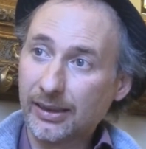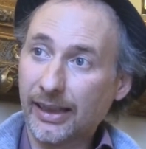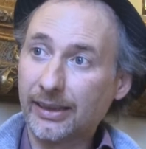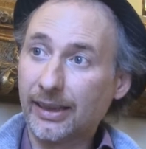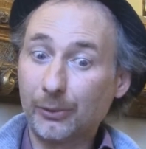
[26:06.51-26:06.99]

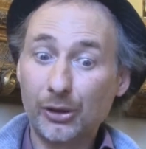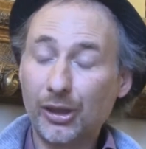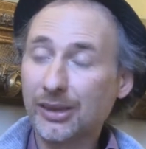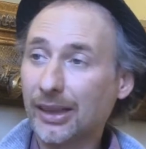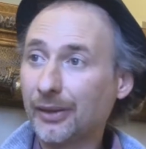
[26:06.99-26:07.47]
and
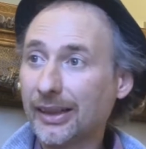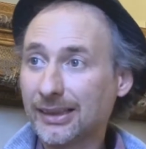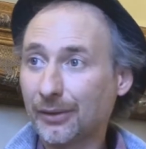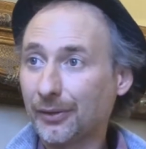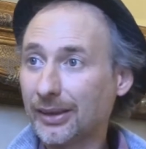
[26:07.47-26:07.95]
which is, I think,
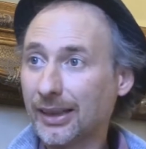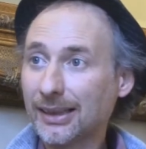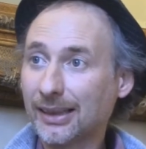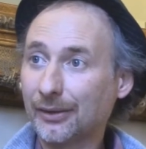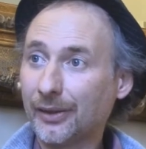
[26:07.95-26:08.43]
it's a
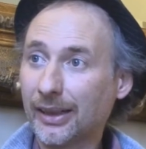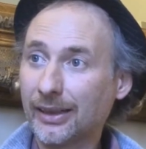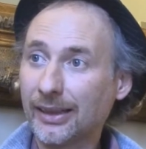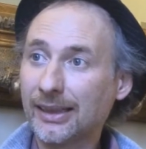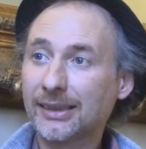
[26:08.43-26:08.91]
fantastic
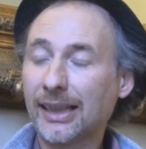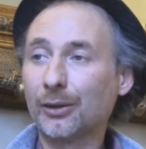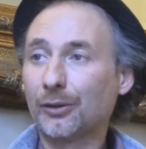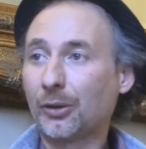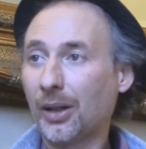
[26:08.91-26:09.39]
thing.
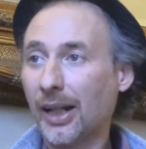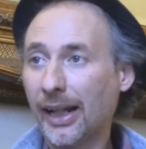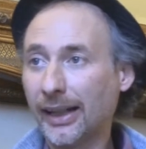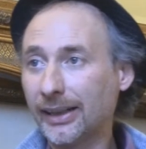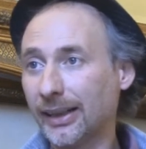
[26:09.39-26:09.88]
Instead of
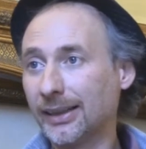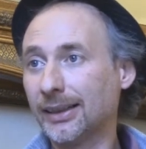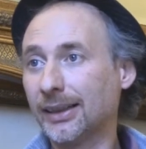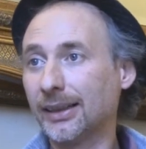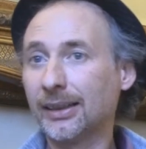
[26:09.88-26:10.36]
crying, and